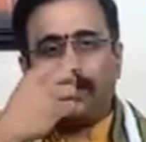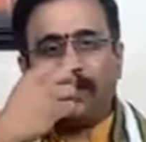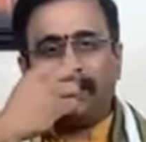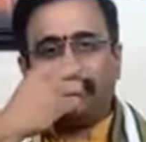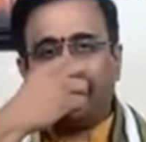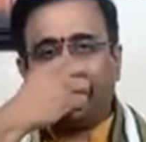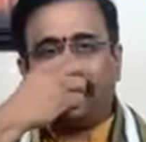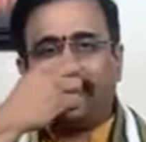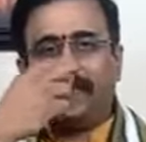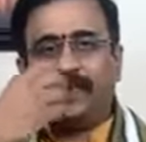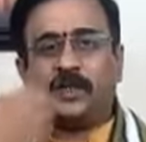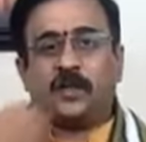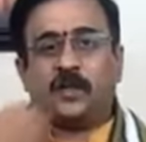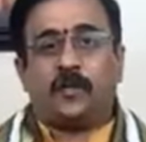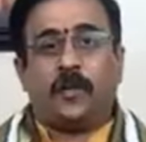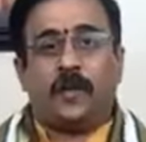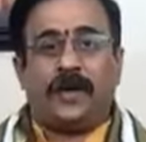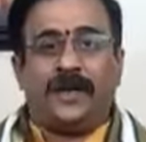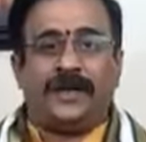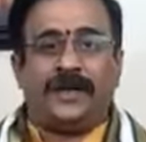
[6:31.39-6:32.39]
Britain is
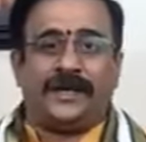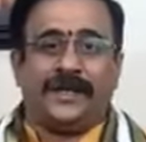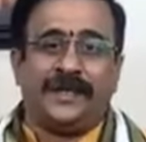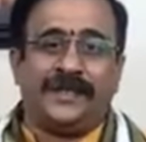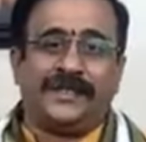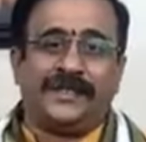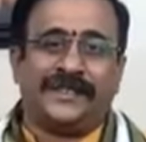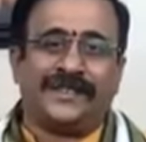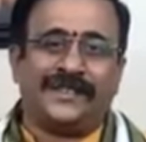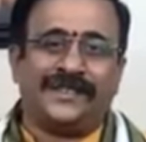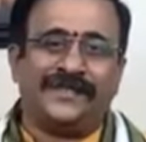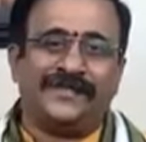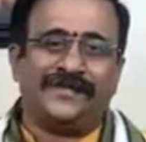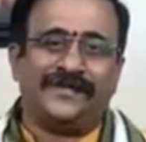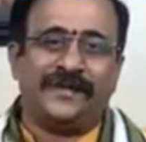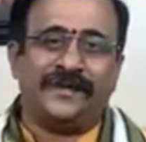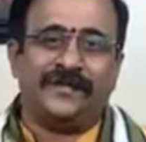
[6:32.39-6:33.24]
politics.